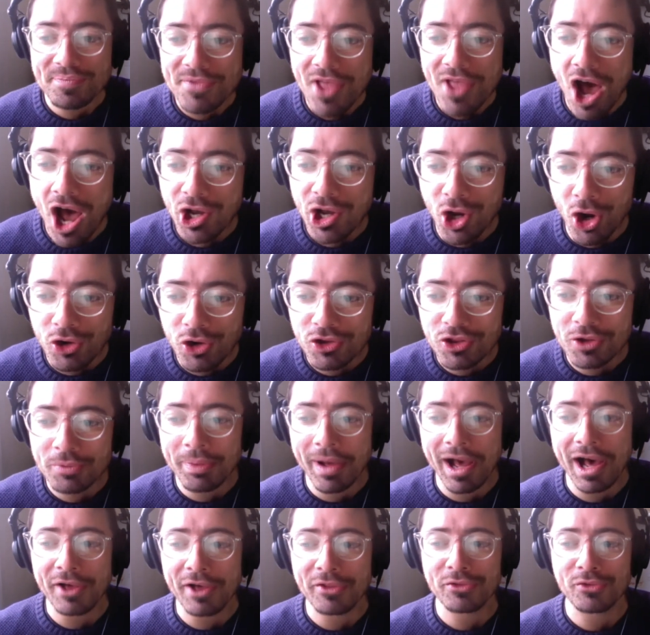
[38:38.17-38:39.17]
I go to the
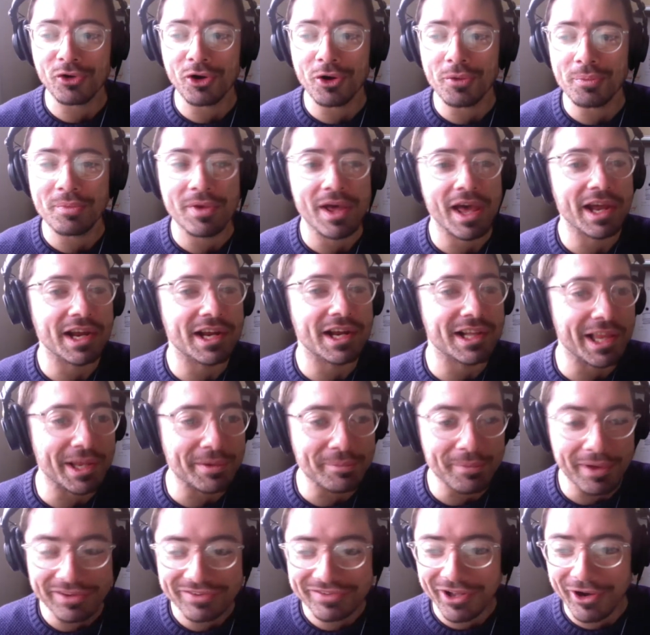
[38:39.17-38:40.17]
bathroom and clean
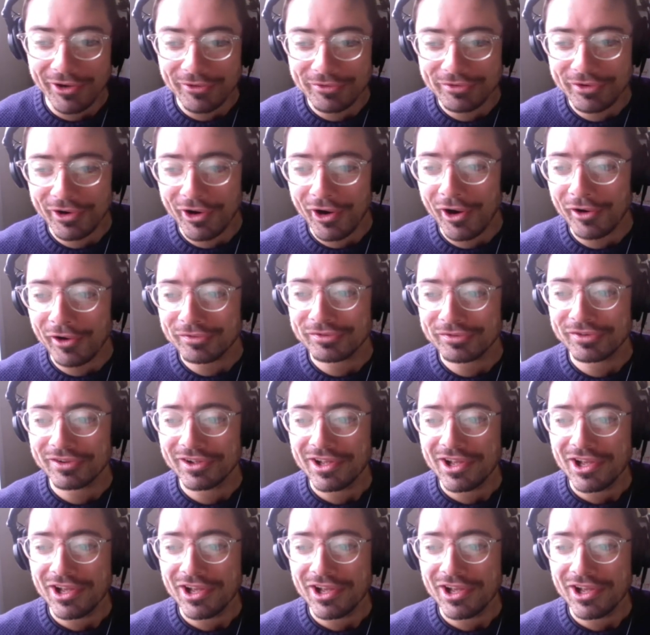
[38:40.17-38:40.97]
myself off.